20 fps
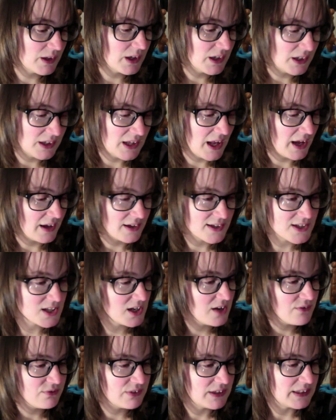Yeah, it's
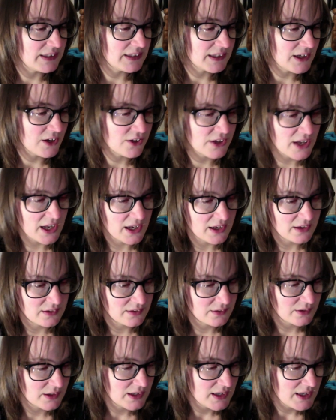lovely. Okay.
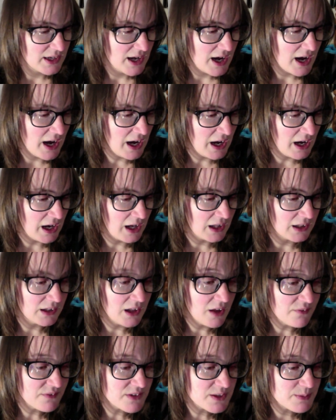
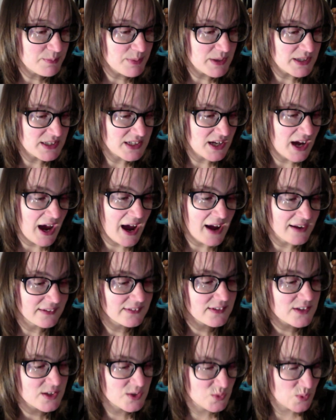Love is bitter
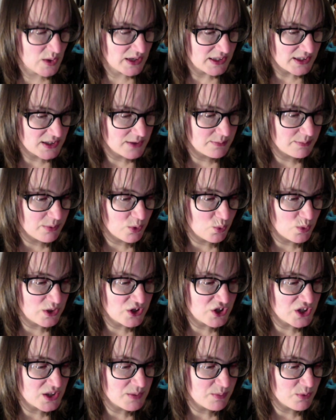and sweet, but
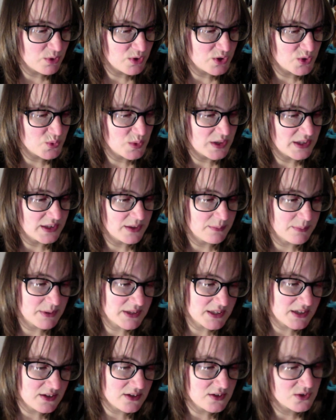which is more sweet, the
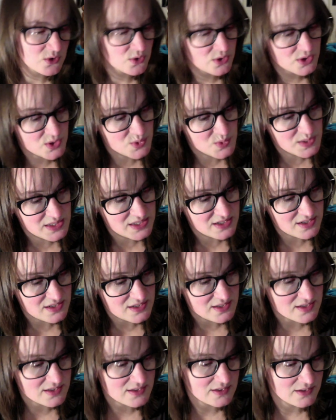bitterness or the
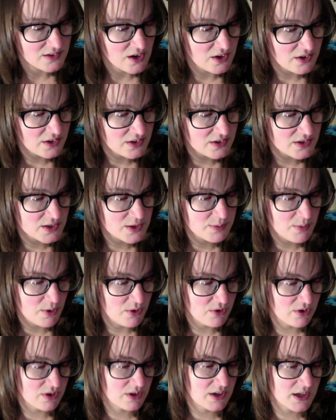sweetness? None has
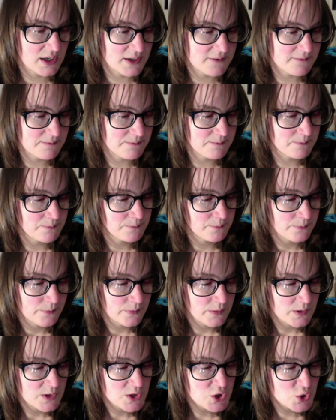spoken it.
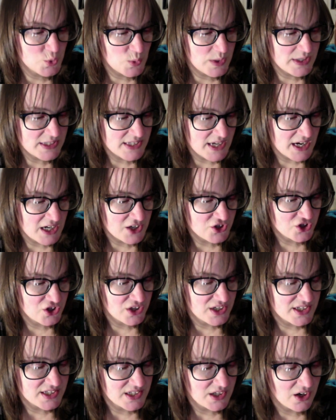Sweet
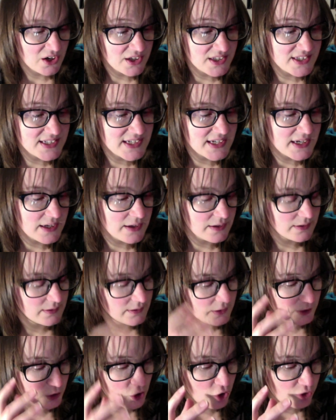action is an idea,
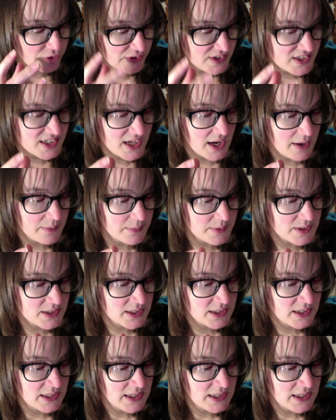a concept.